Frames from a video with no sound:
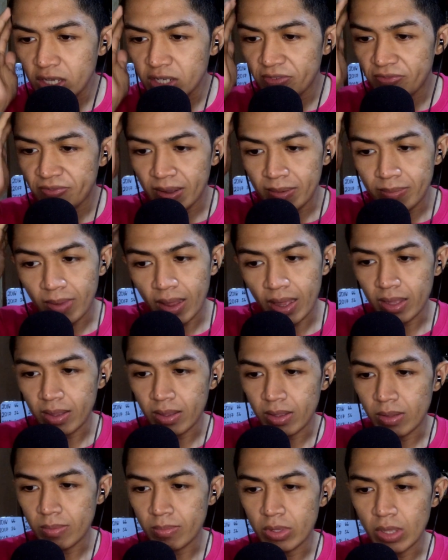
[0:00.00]
I watch a film,
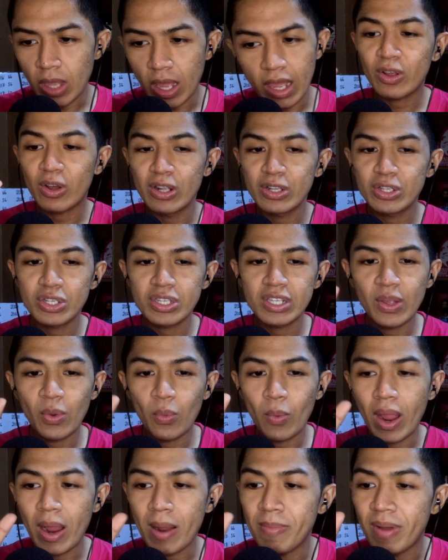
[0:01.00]
I
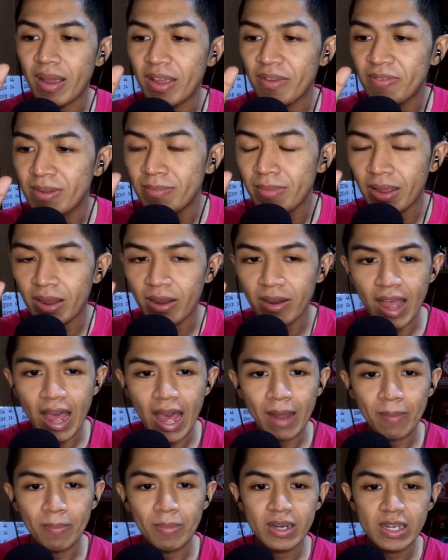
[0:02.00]
unconsciously wear my
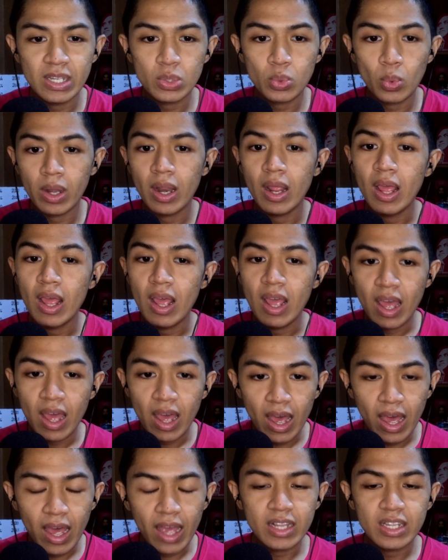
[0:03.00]
filmmaker hat, but this one,
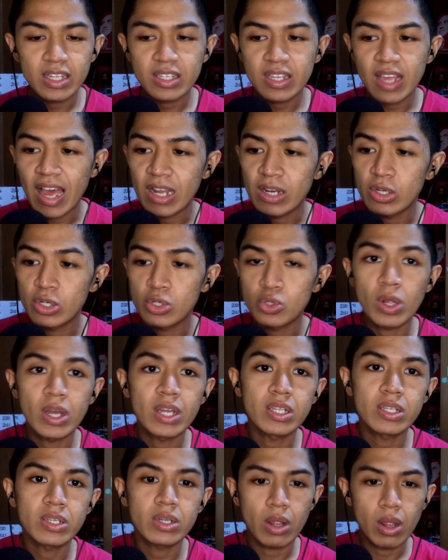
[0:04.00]
I just had to
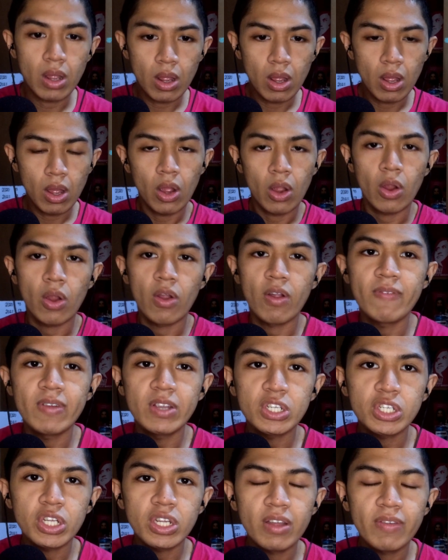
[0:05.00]
trust
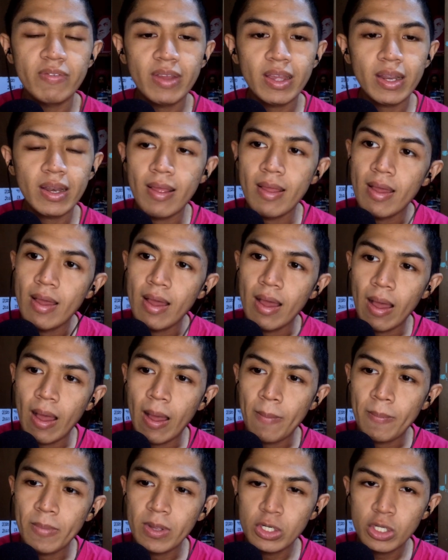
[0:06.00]
her vision of it.
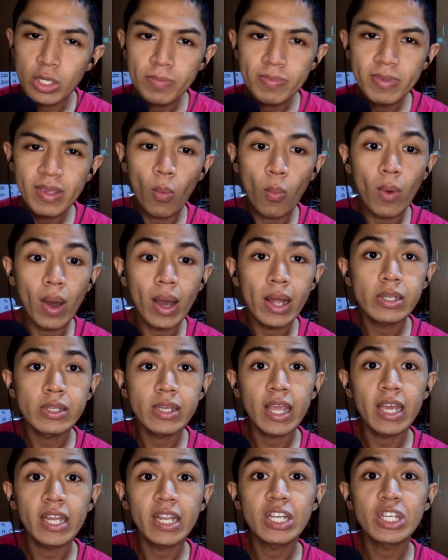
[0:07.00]
It took me a
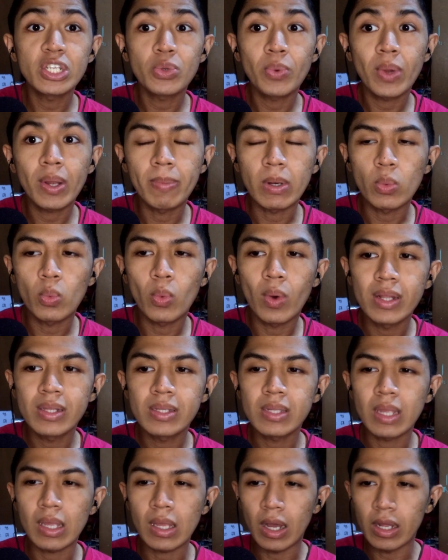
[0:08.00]
while to get into it, but
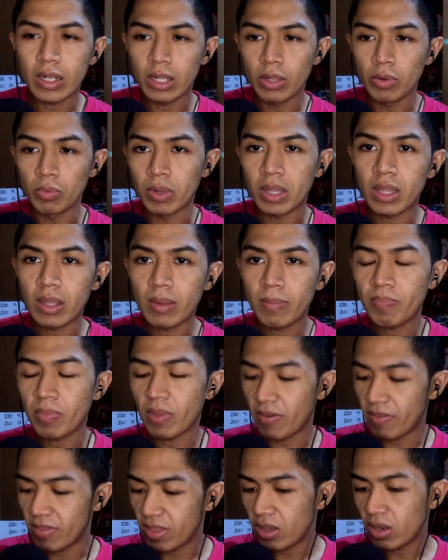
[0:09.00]
once I got the
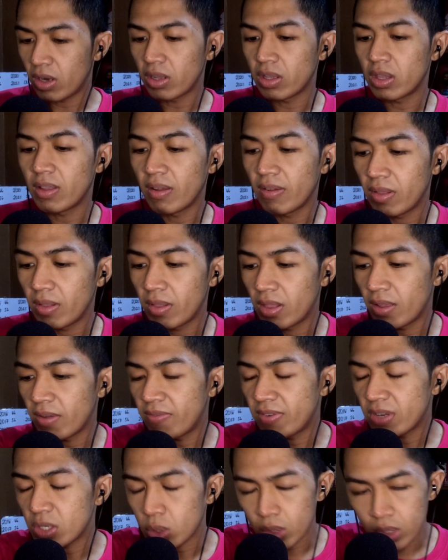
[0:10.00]
rhythm,
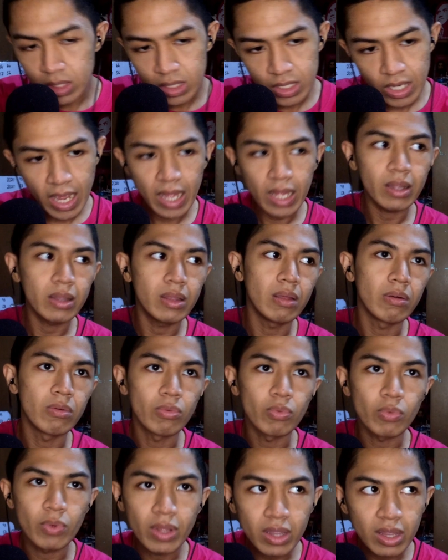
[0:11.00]
the visual style,
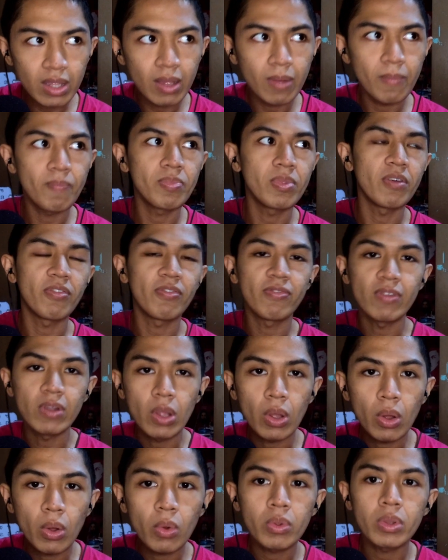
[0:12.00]
the rhythm, the
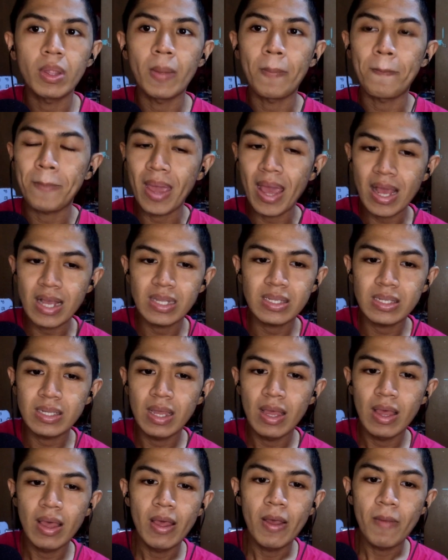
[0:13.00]
flow, the
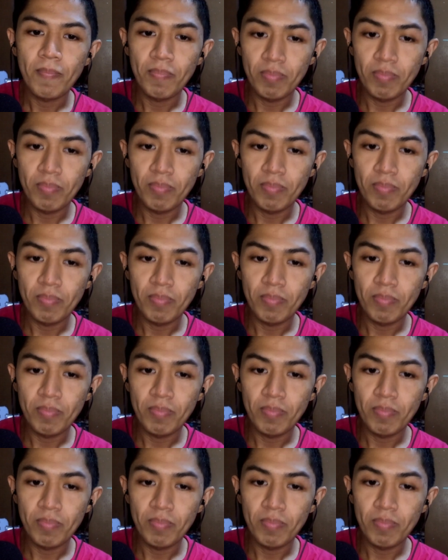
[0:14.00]
pace,